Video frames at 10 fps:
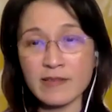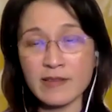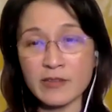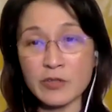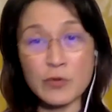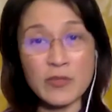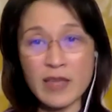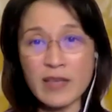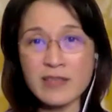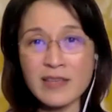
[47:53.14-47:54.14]
new
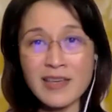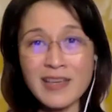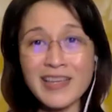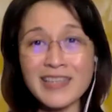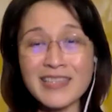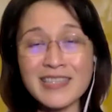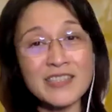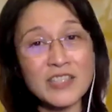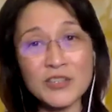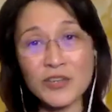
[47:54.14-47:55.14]
things. It's
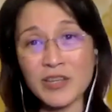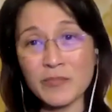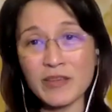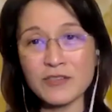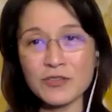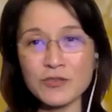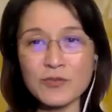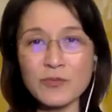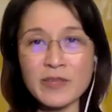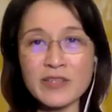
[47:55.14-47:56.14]
not just going to be on
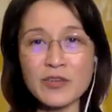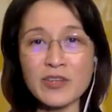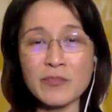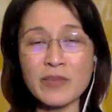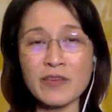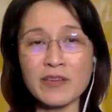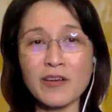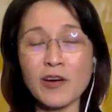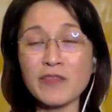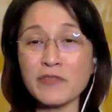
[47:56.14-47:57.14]
Zoom. It's going to be on
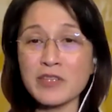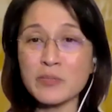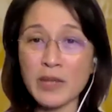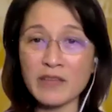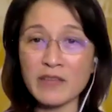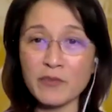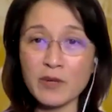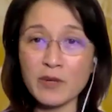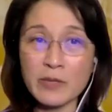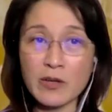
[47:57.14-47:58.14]
a conference
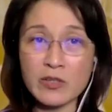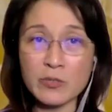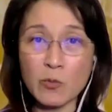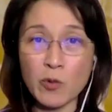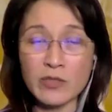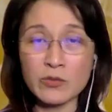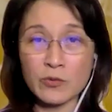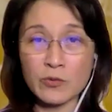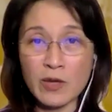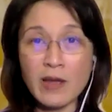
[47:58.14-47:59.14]
platform because we want
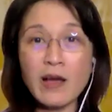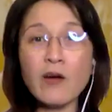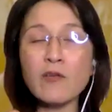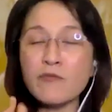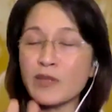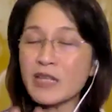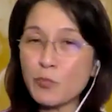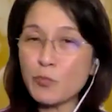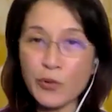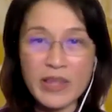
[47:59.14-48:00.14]
to hopefully
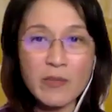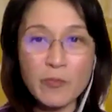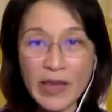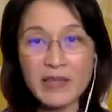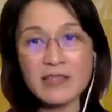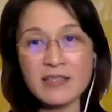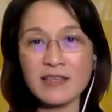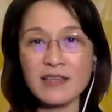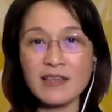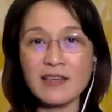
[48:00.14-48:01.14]
bring the
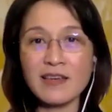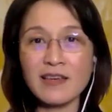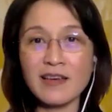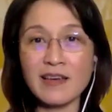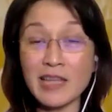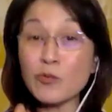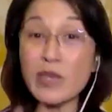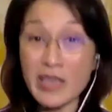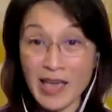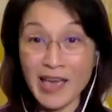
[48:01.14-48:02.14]
best that
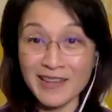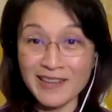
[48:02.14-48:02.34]
we can